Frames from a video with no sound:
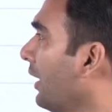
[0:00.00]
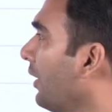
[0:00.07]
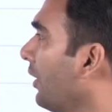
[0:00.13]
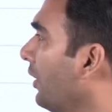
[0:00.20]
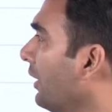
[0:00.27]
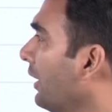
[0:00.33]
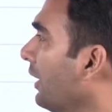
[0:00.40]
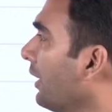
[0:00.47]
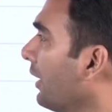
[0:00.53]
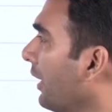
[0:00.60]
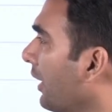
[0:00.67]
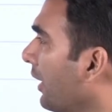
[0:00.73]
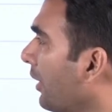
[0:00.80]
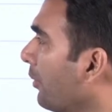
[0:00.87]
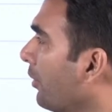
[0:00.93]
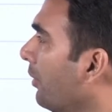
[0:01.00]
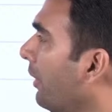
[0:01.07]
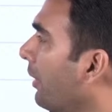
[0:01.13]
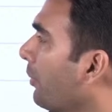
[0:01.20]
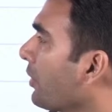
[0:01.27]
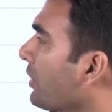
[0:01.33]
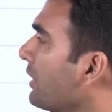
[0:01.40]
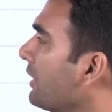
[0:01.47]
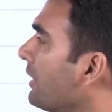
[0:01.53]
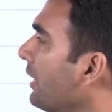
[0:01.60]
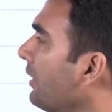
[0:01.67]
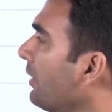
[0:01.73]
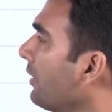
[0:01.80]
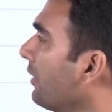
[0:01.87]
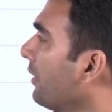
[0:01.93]
Okay, removal procedure,
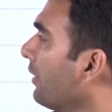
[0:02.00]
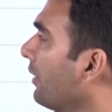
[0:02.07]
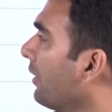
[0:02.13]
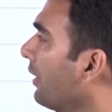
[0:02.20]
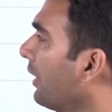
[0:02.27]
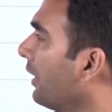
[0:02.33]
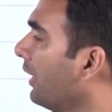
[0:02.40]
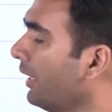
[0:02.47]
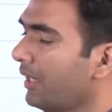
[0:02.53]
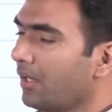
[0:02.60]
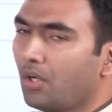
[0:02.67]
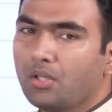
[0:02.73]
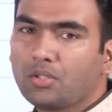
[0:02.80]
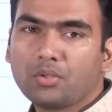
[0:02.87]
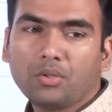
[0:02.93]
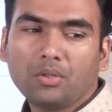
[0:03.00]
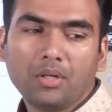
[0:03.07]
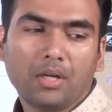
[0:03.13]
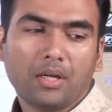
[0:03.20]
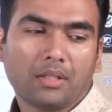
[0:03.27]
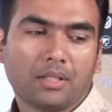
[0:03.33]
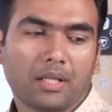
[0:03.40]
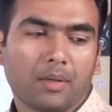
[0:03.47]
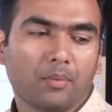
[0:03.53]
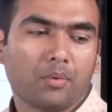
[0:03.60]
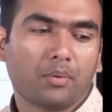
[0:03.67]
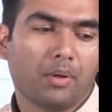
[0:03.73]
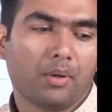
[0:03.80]
here also the removal